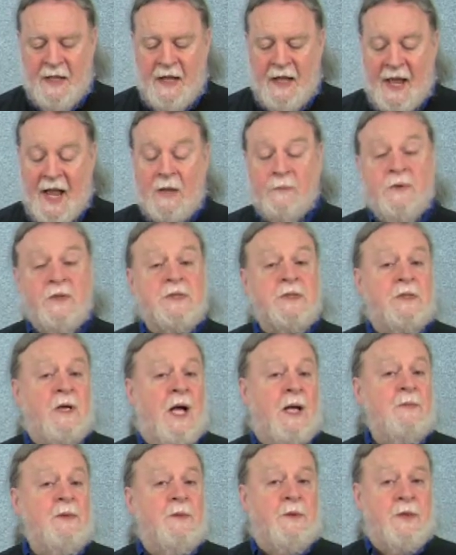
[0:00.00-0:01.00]
At which
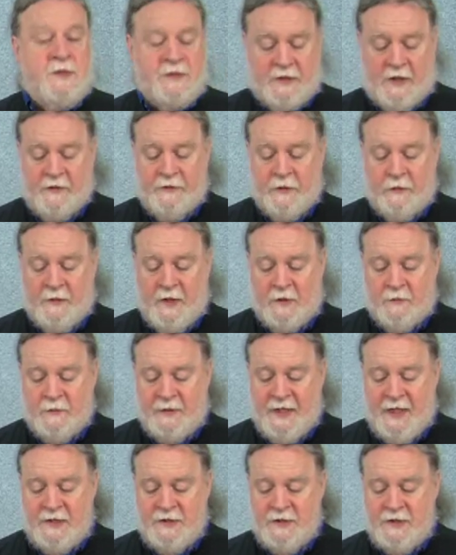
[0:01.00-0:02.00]
time, amongst other
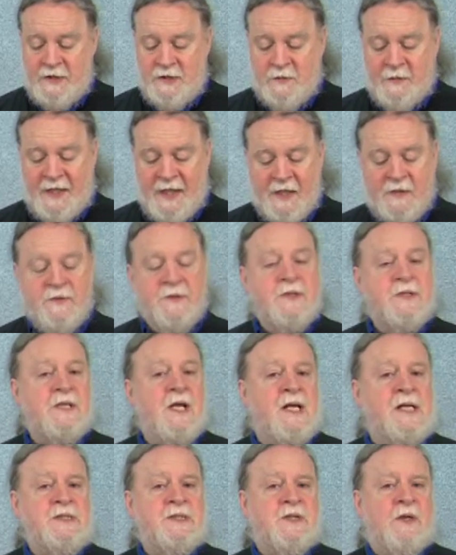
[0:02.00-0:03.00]
recreations, we
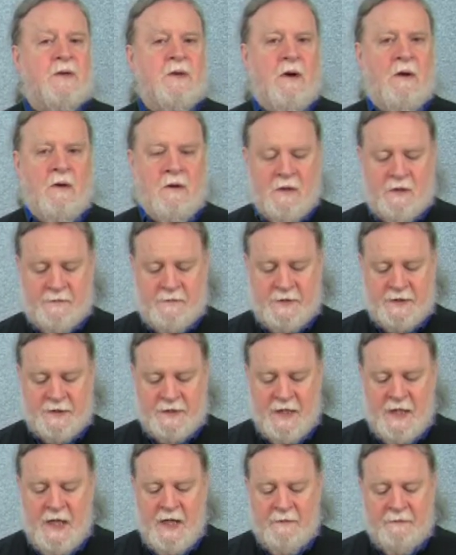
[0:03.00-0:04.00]
exercised our arms,
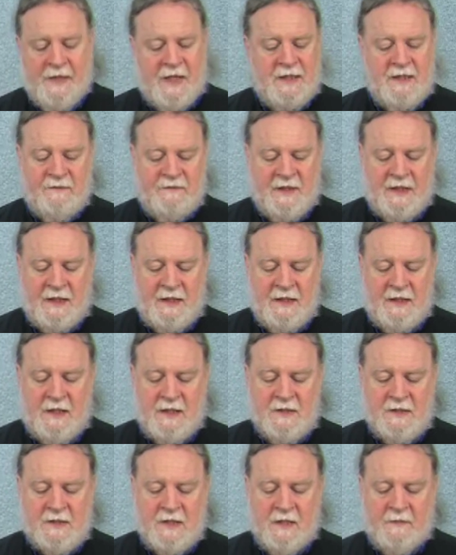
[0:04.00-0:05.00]
many of the
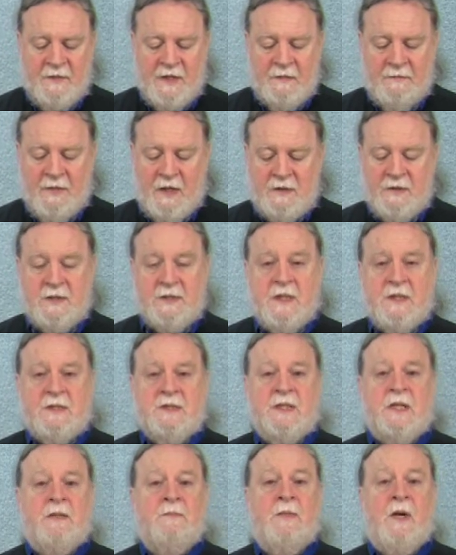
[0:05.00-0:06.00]
Indians coming amongst
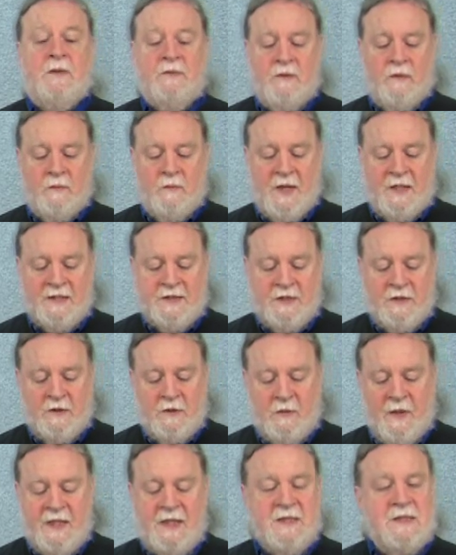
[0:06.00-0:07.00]
us, and among the rest their
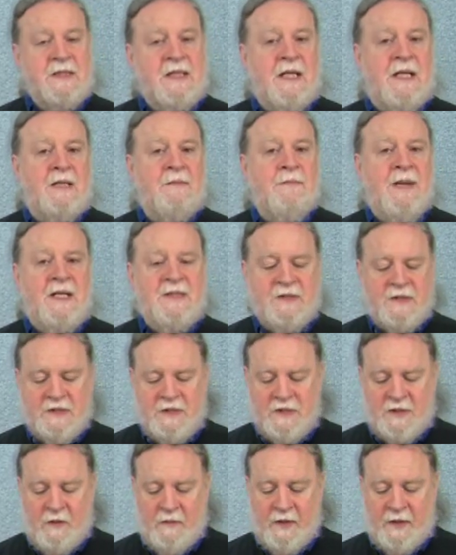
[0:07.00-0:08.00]
greatest king
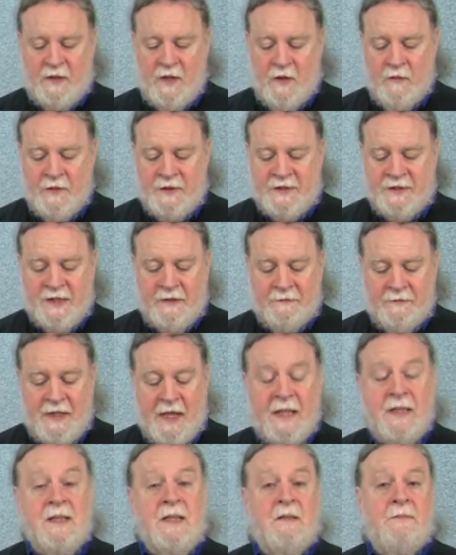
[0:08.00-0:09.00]
Massasoit with some
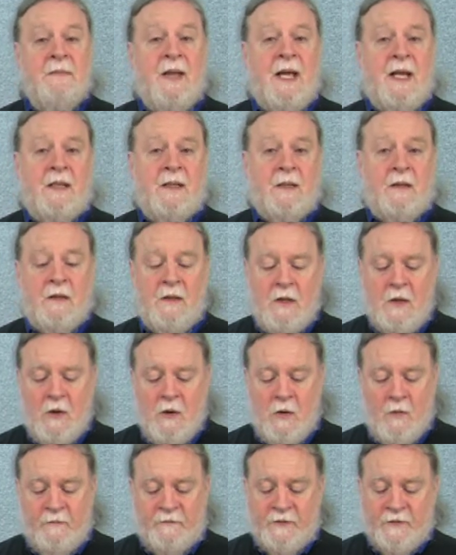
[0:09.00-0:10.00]
ninety men,
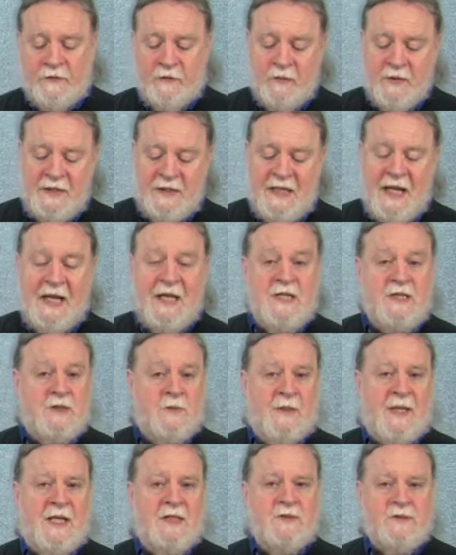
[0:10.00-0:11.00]
whom for three days
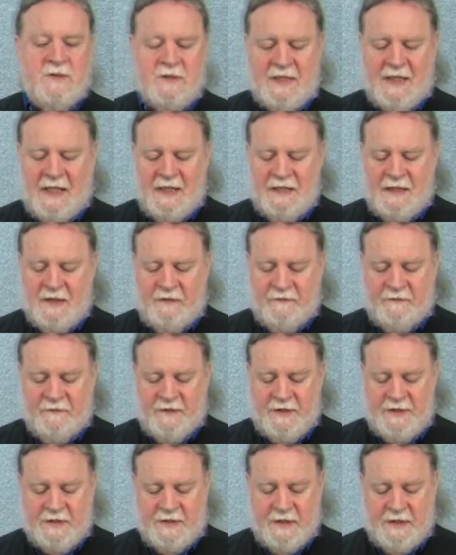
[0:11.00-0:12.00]
we entertained and
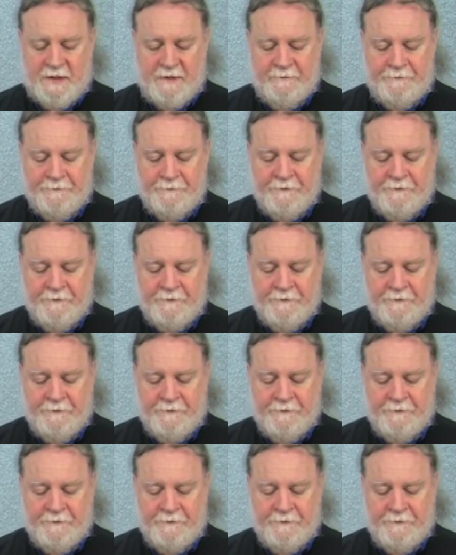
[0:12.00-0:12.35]
feasted.